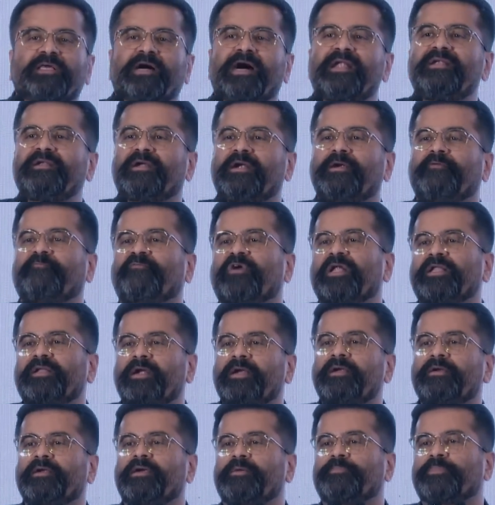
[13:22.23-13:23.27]

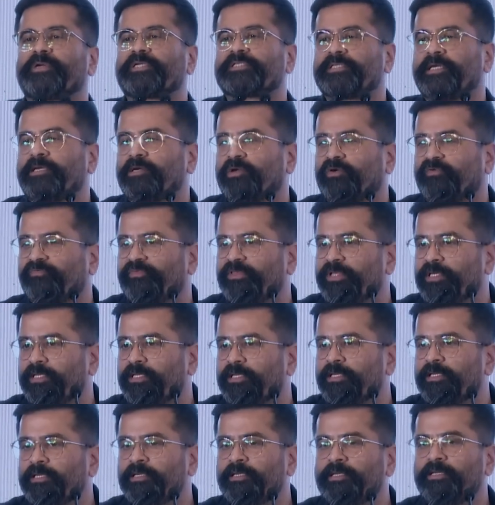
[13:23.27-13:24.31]
100% of
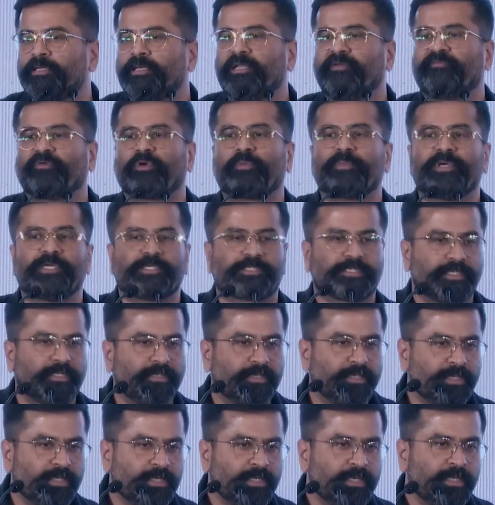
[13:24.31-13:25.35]
the information.